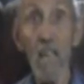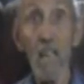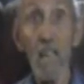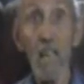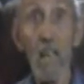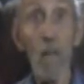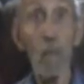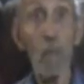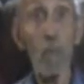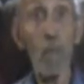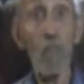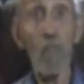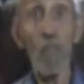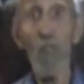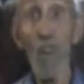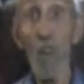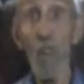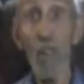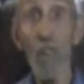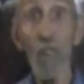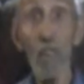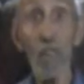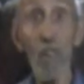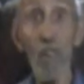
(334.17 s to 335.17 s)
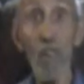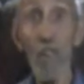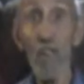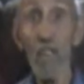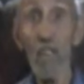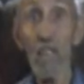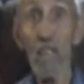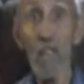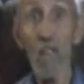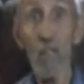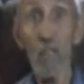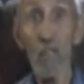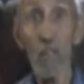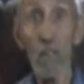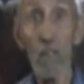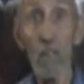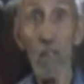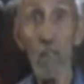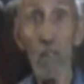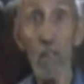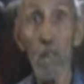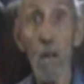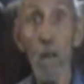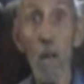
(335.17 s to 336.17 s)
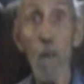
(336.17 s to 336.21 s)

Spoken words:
can be very, very different